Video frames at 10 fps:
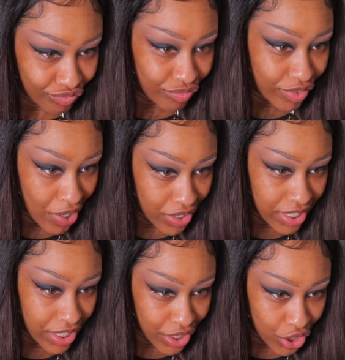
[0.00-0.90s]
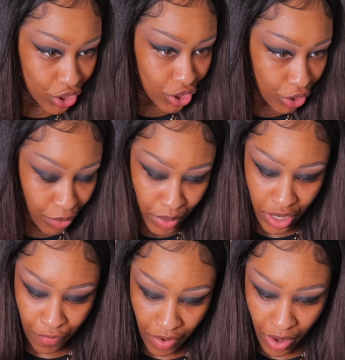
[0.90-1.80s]
Now this is gonna determine
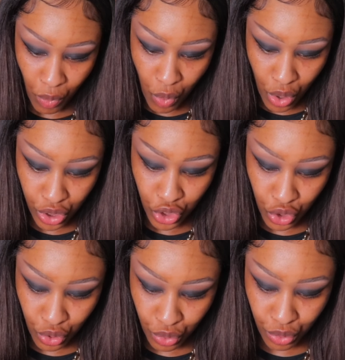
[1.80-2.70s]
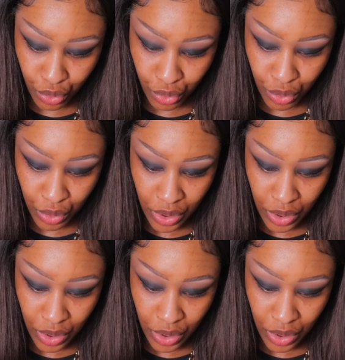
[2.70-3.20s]
if I want to